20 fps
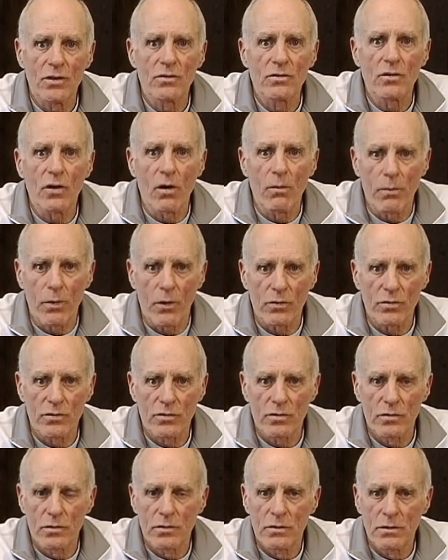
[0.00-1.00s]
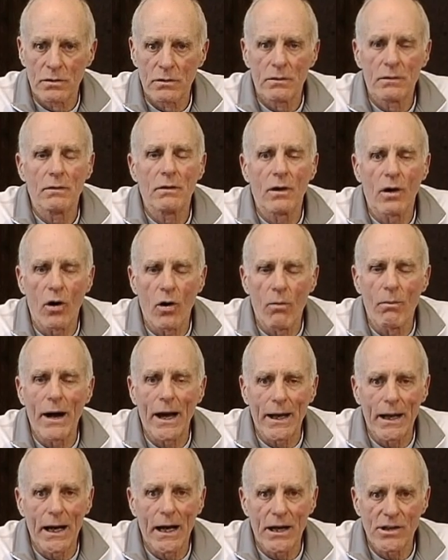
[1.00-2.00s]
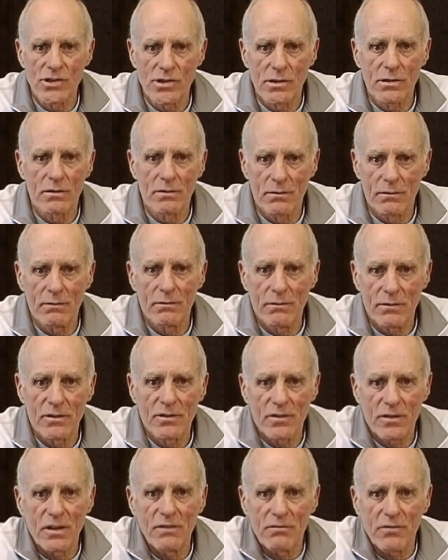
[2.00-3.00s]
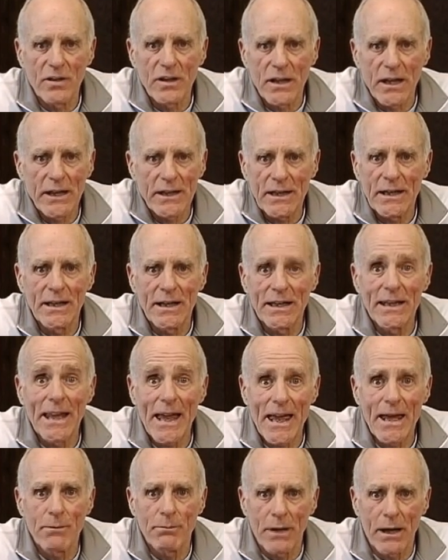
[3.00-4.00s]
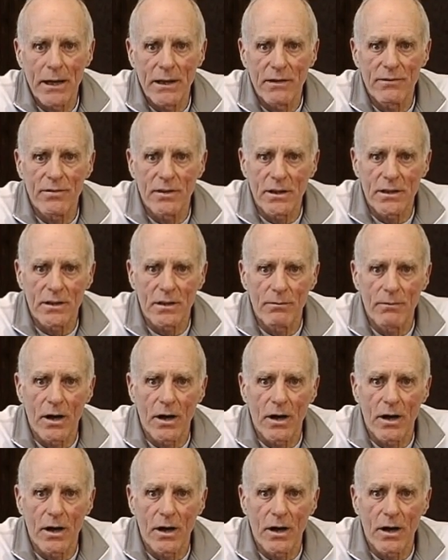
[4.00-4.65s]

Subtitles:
Topos. Oh my gosh. It can feel like you hit a landmine if you hit them